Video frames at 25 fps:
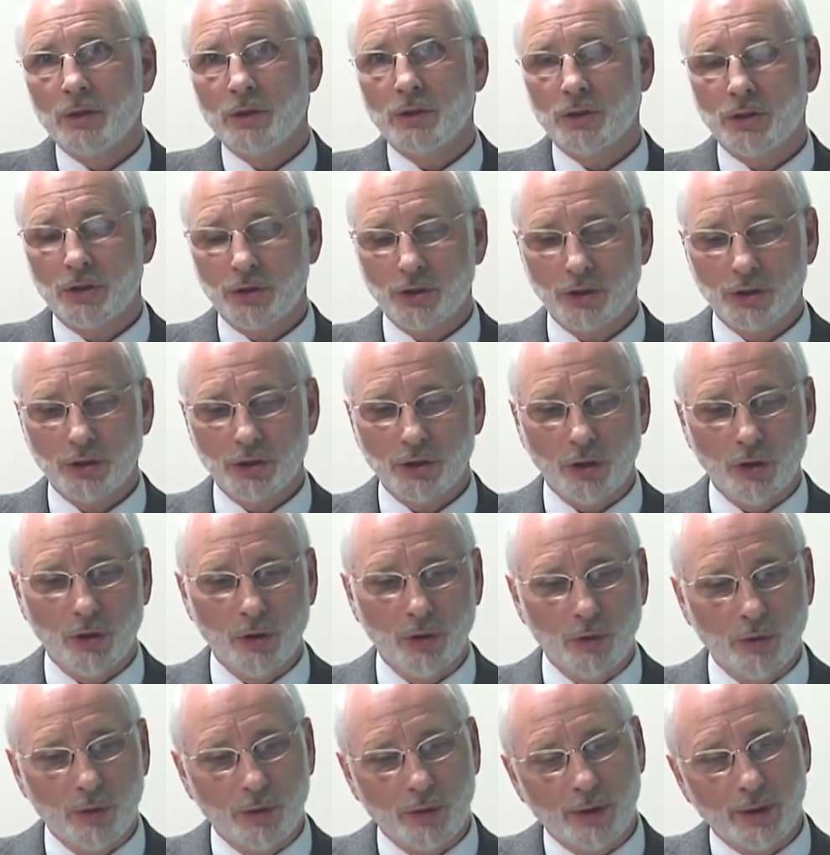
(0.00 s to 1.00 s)

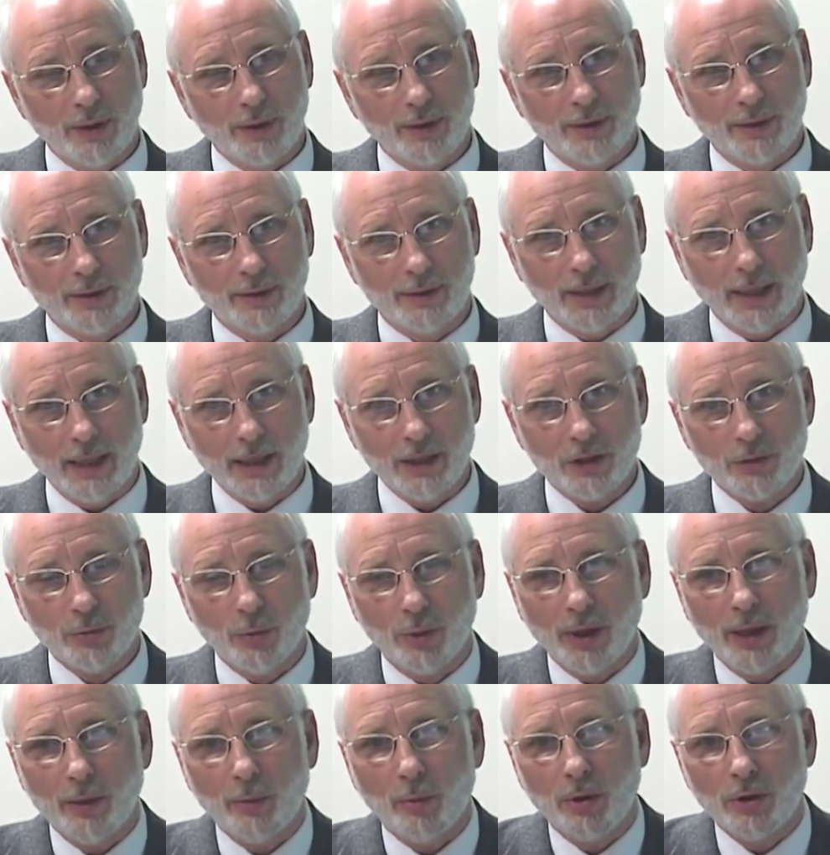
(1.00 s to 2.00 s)
So that's
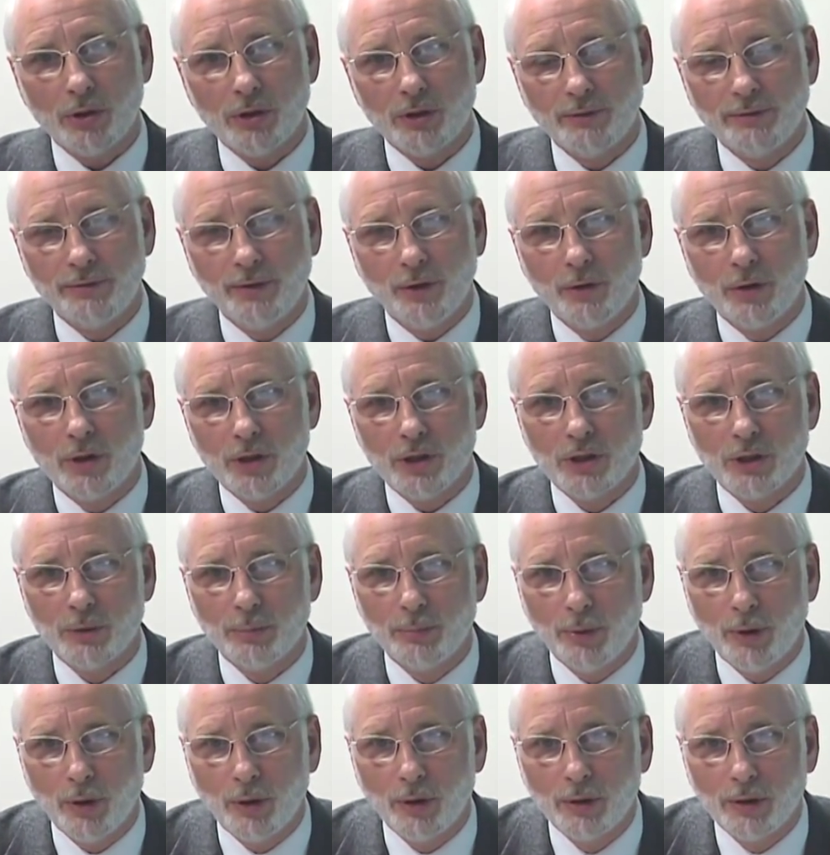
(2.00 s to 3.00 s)
what I want to focus
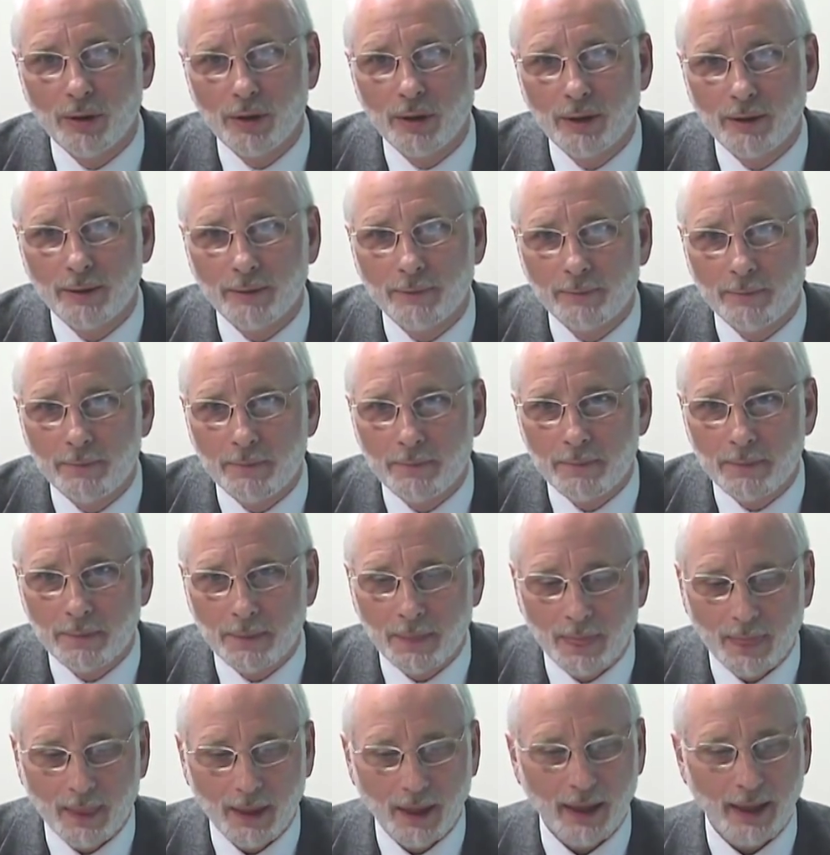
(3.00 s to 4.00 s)
upon
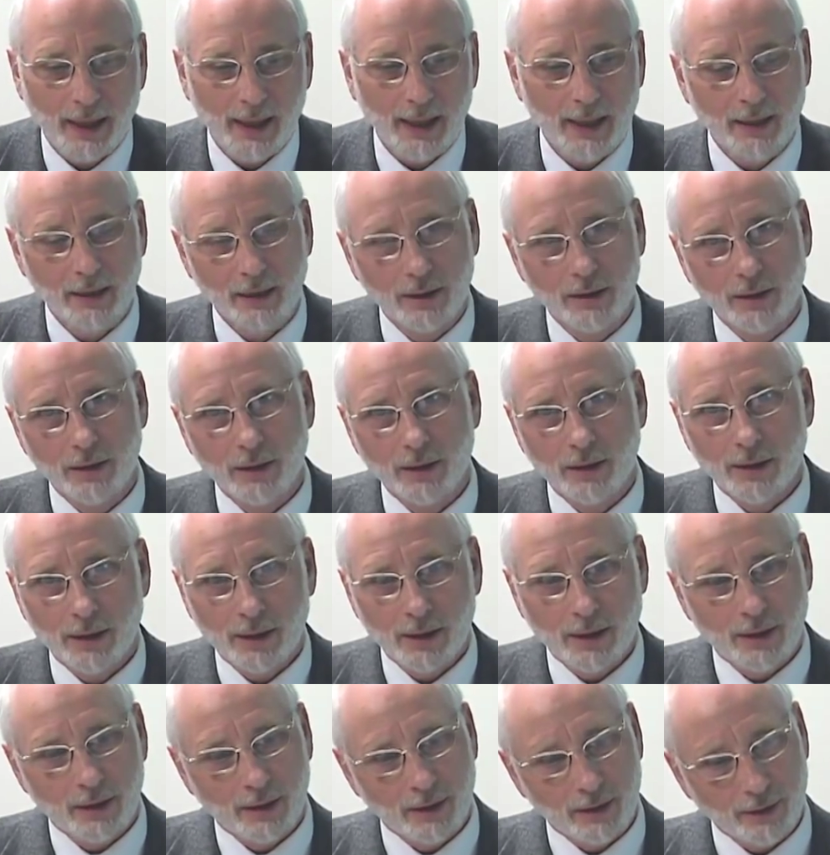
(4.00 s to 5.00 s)
in
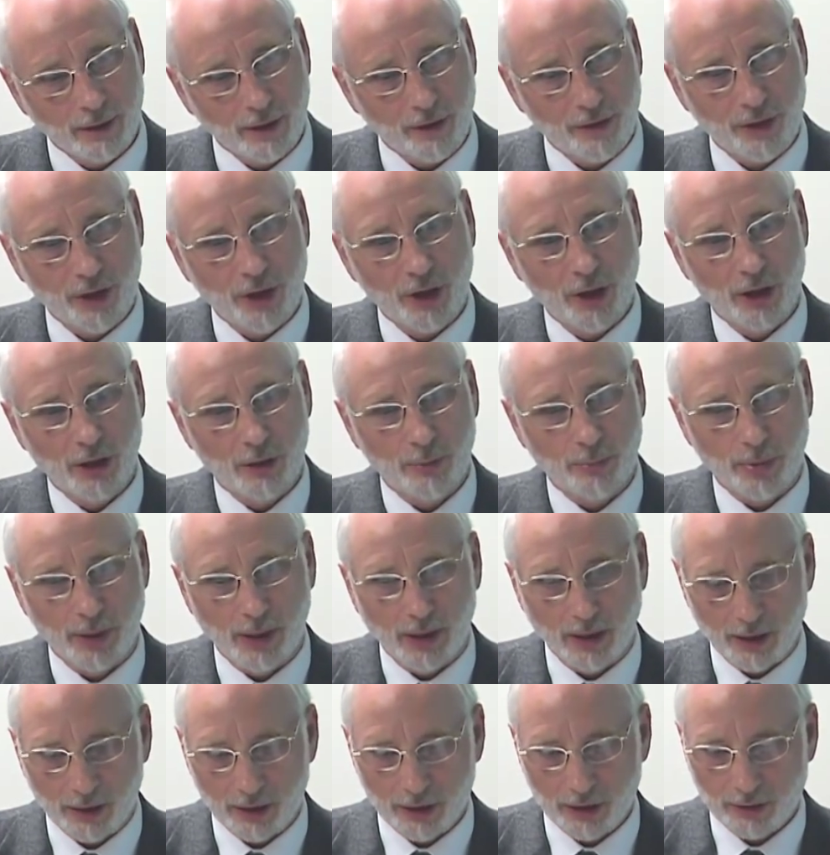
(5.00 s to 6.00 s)
the third
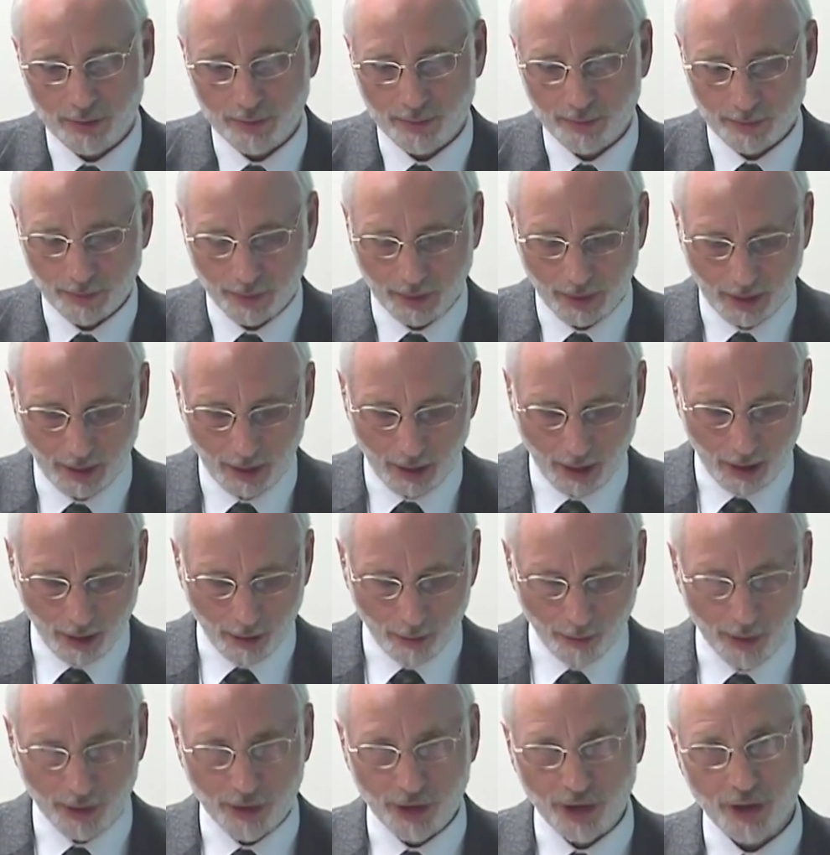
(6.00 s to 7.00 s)
part,
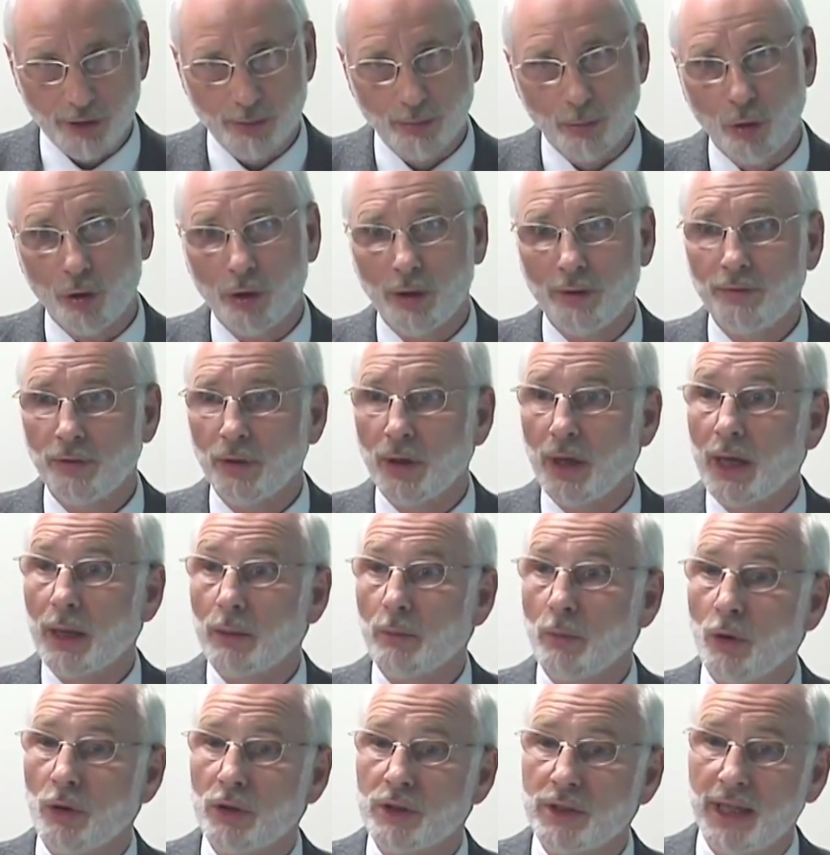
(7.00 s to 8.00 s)
which is more, if you
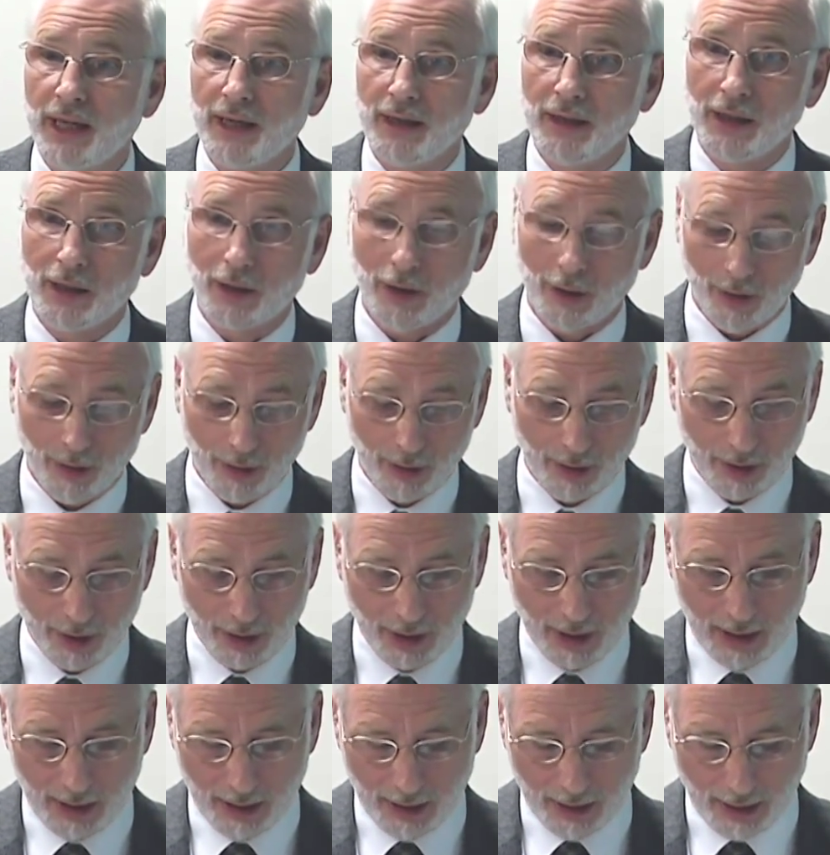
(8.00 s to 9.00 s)
like, more technical
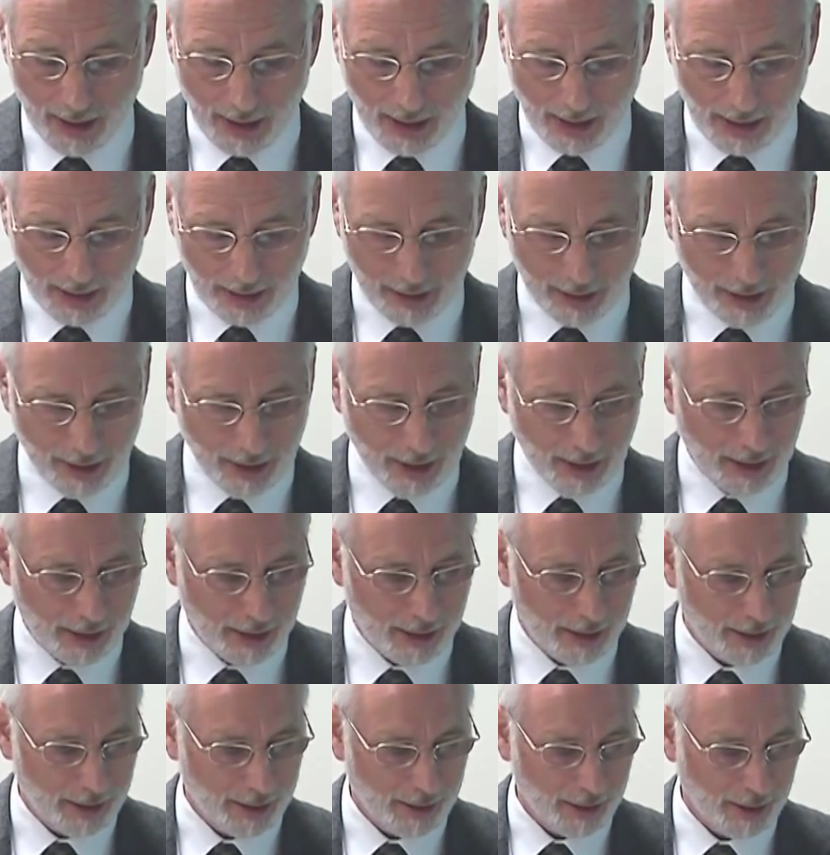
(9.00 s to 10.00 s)
and
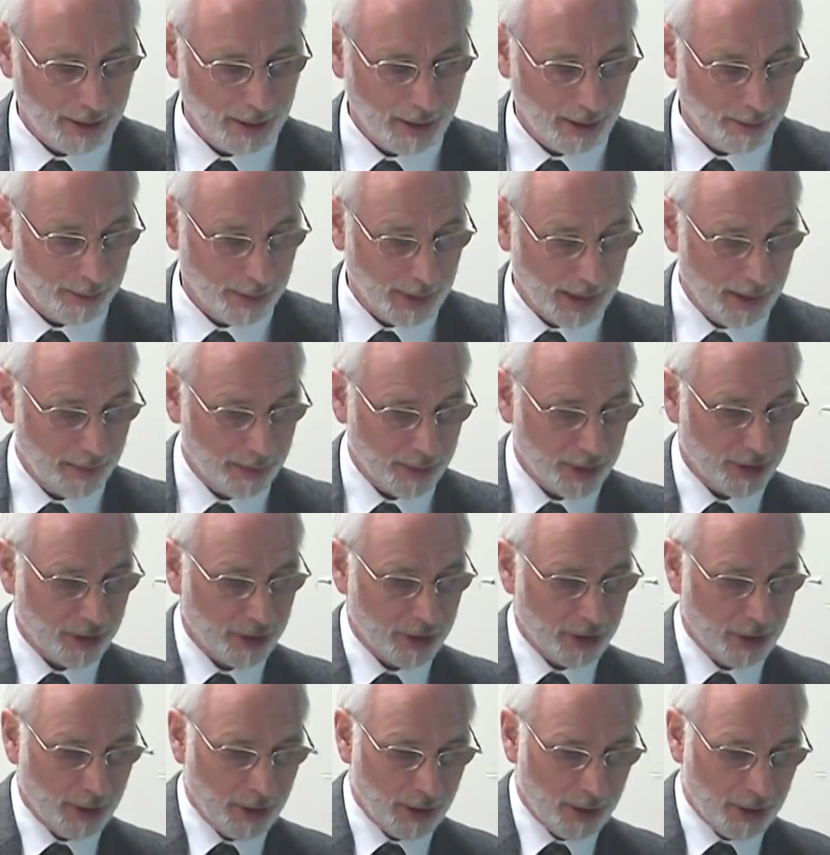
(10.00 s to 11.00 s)
perhaps